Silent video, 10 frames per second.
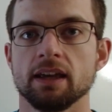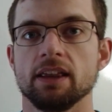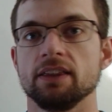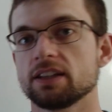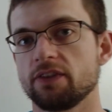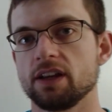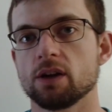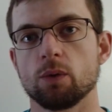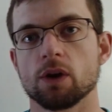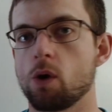In this video
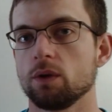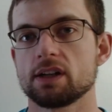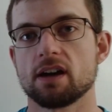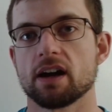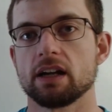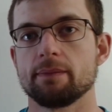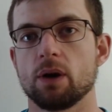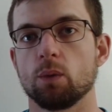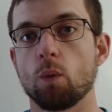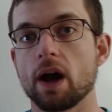we're only talking
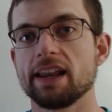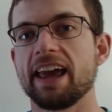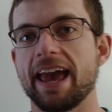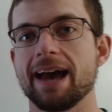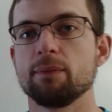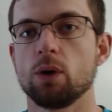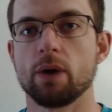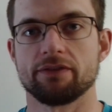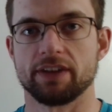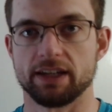about what
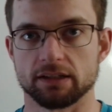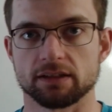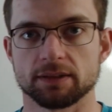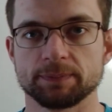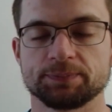MOF is.